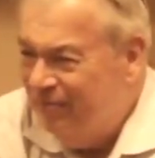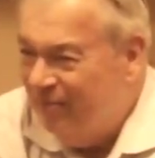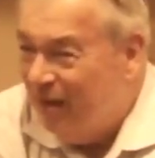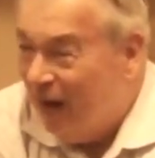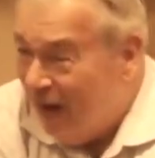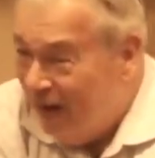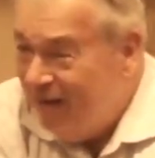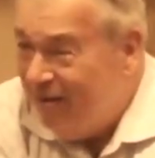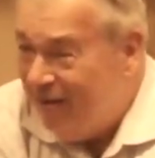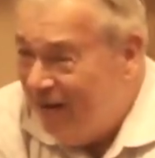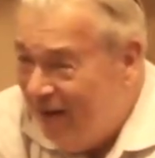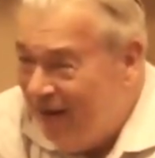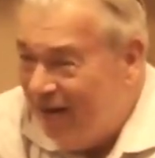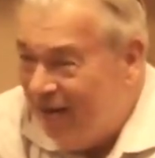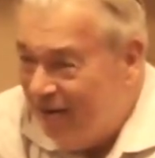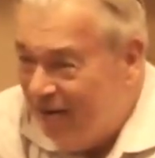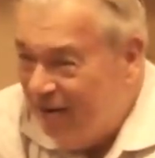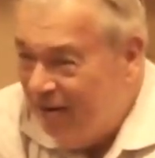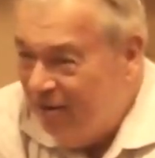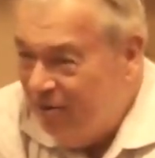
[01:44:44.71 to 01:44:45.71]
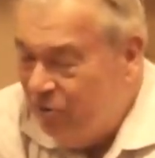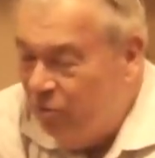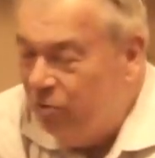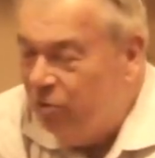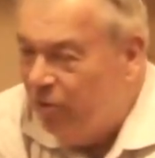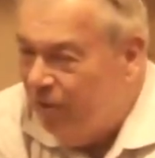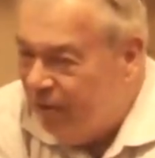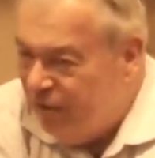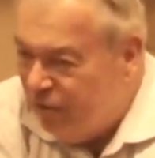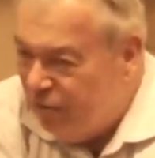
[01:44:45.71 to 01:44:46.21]
19. So
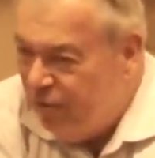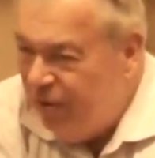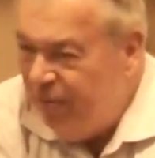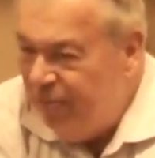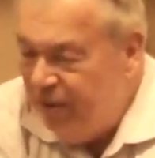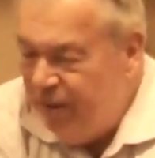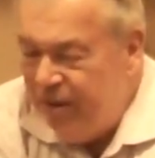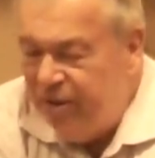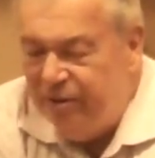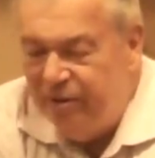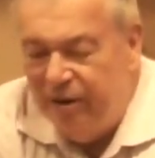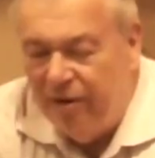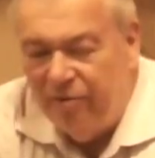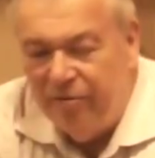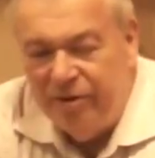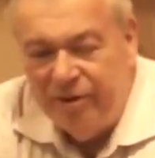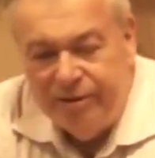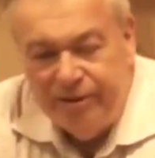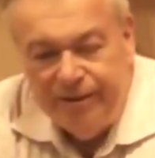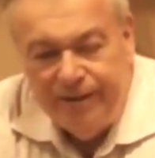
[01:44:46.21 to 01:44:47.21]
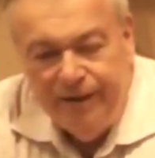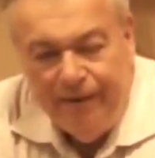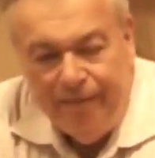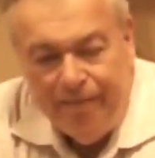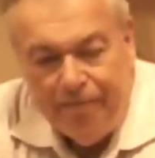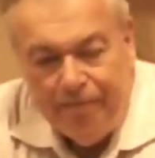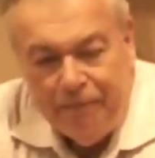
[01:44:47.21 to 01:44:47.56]
we're talking about 3 million terrorists.